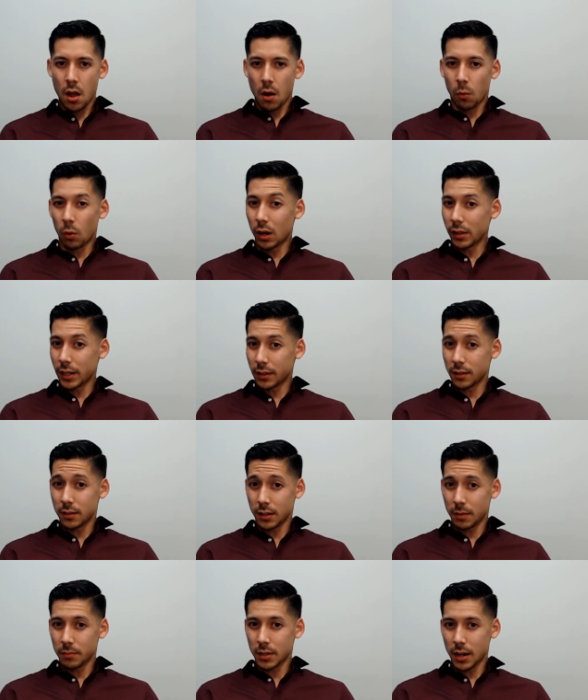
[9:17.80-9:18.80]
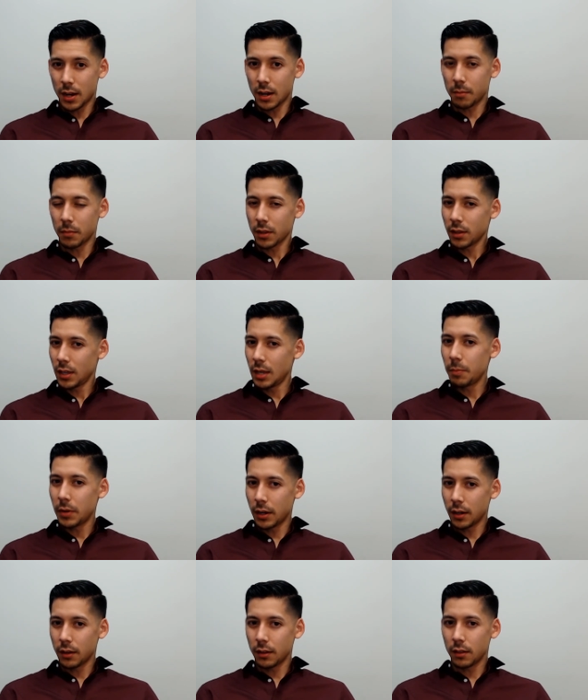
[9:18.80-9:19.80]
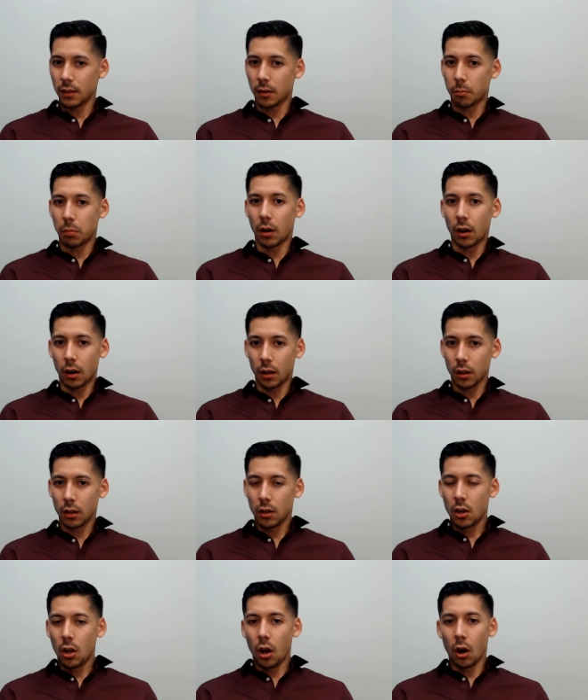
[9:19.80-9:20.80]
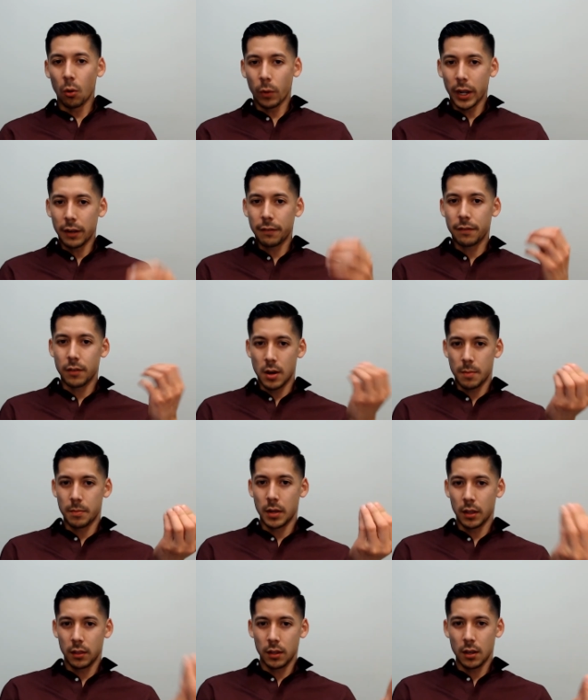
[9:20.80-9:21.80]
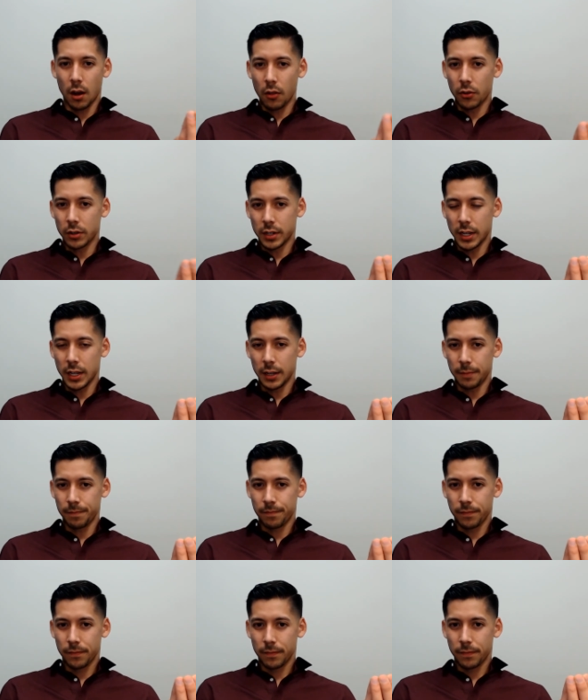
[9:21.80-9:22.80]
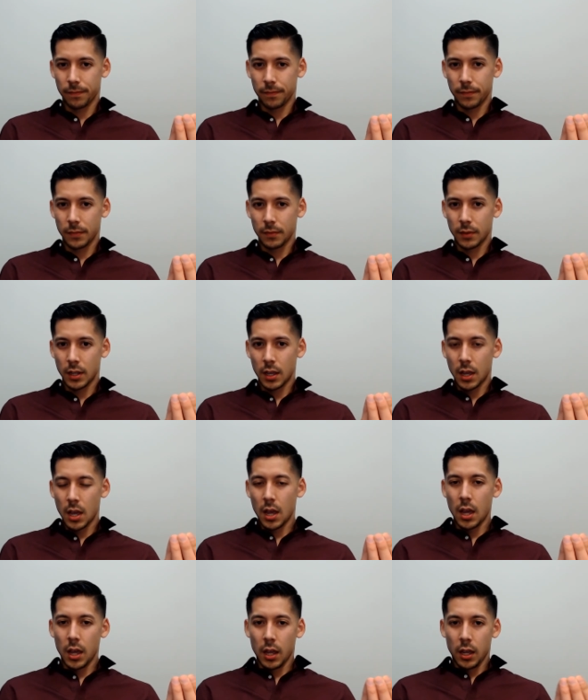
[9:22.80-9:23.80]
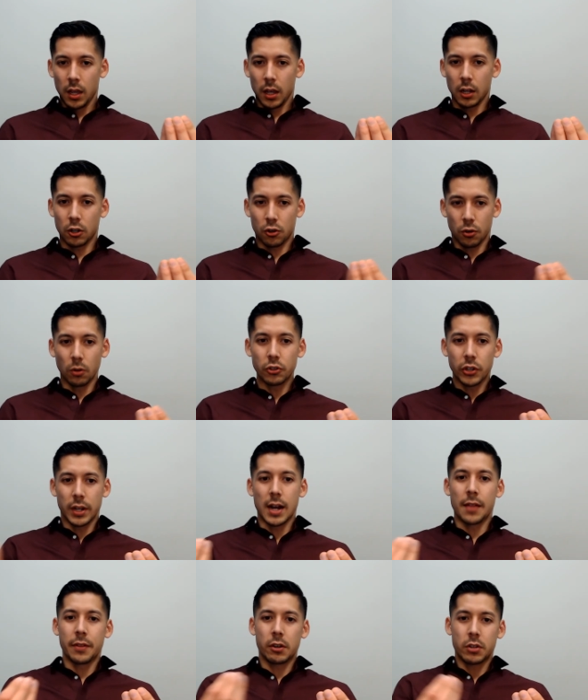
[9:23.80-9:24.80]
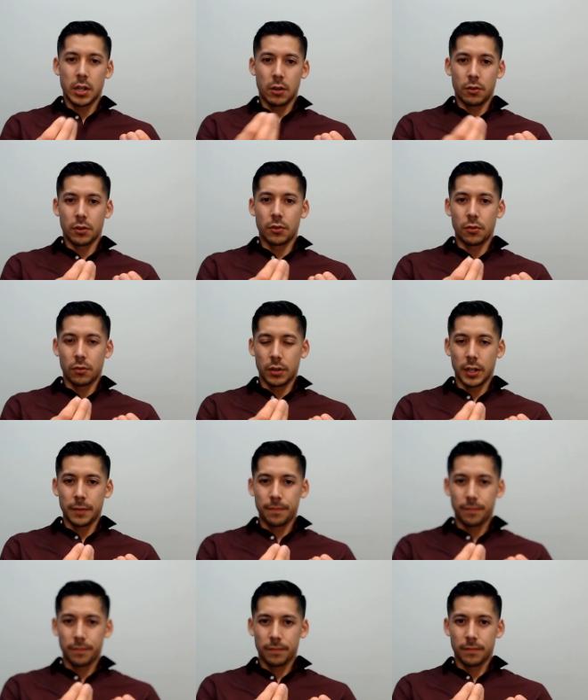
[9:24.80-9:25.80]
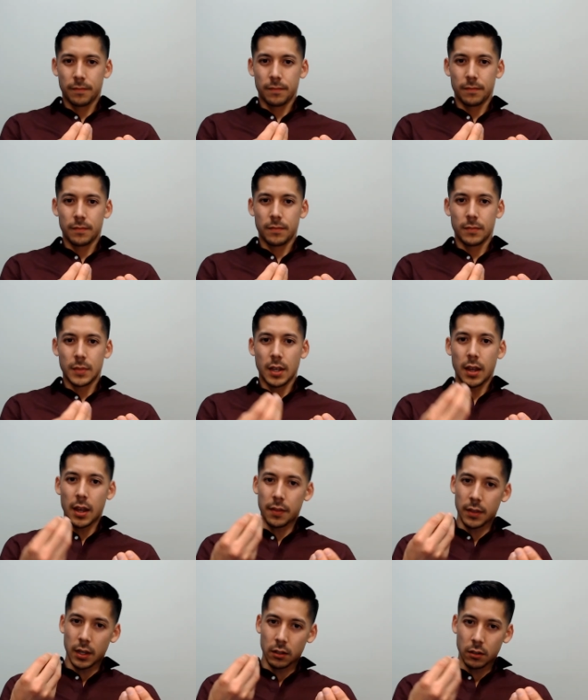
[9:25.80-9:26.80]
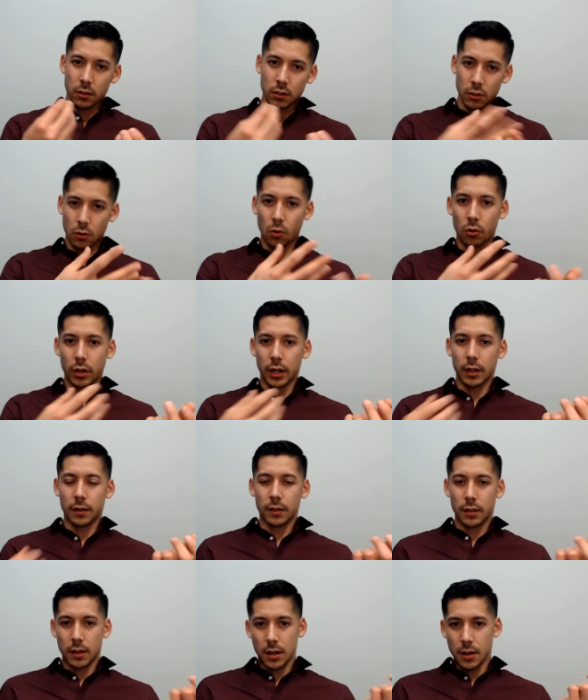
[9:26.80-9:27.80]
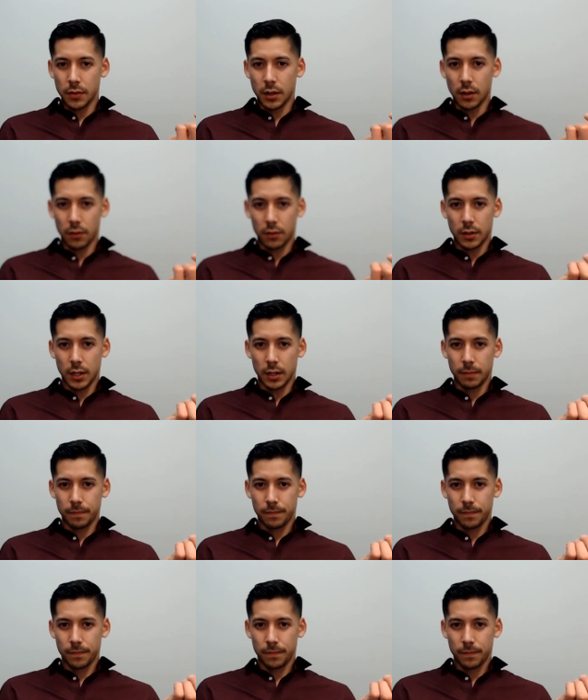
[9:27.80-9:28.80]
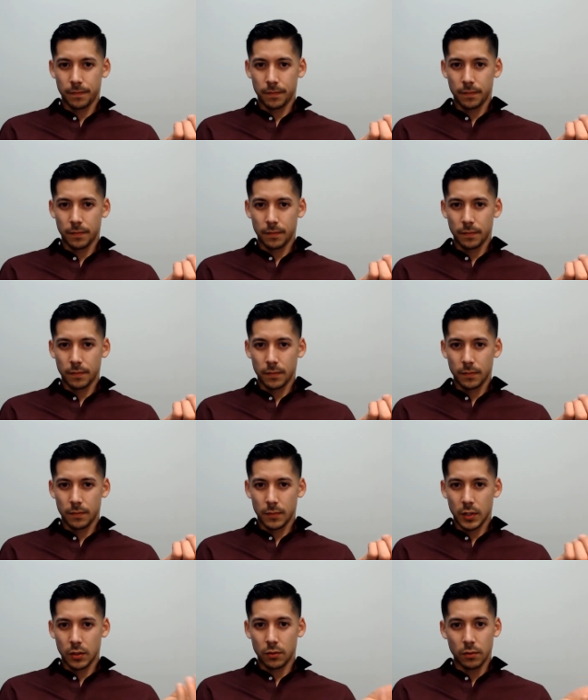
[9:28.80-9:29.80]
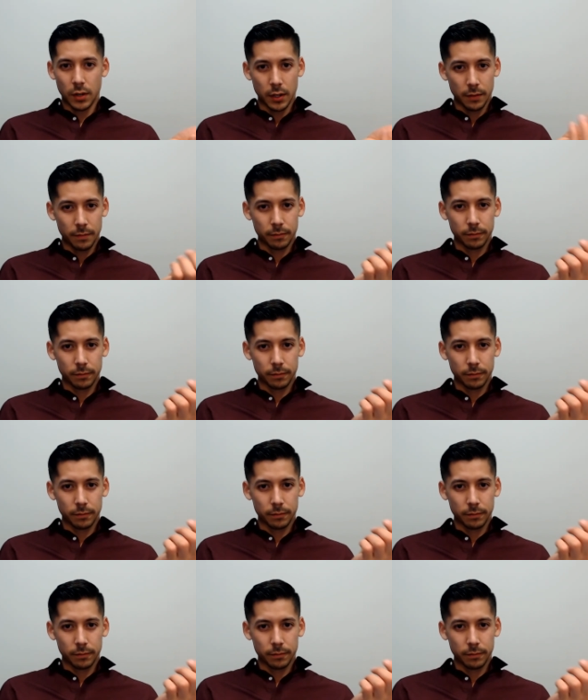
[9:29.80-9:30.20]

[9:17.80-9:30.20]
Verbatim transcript: while at the same time keeping the ball away from the other team, encroaching on their territory, and then scoring on the other team, right?